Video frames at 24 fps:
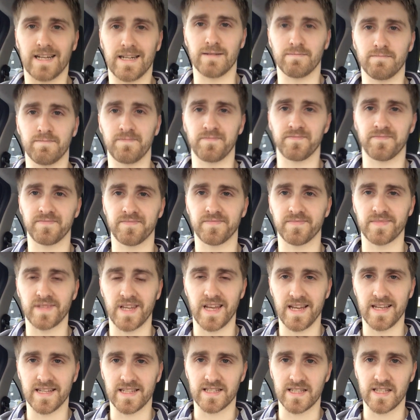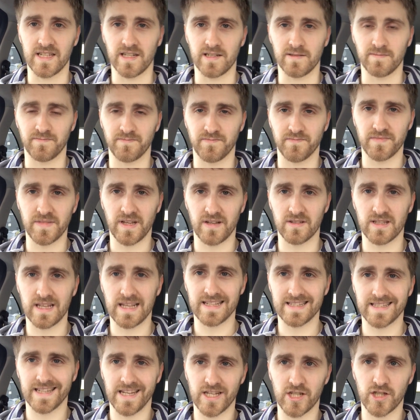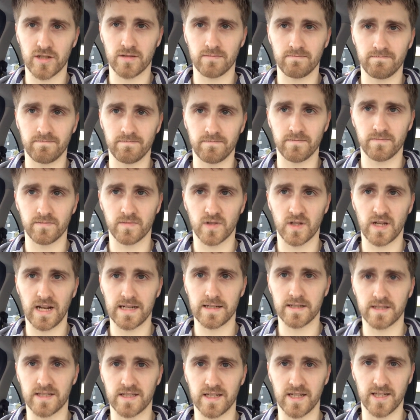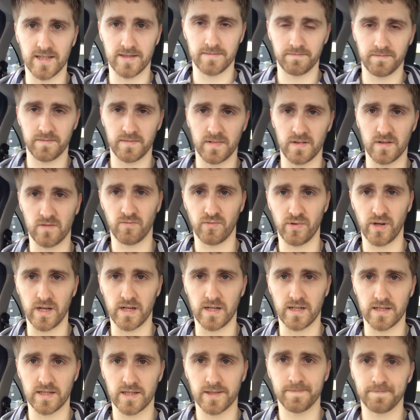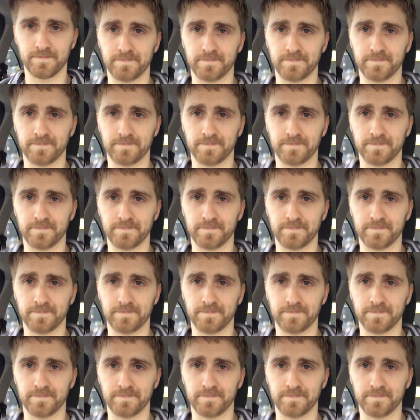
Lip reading: Yeah, so that was that sesh. Glad it's done. It was pretty hard,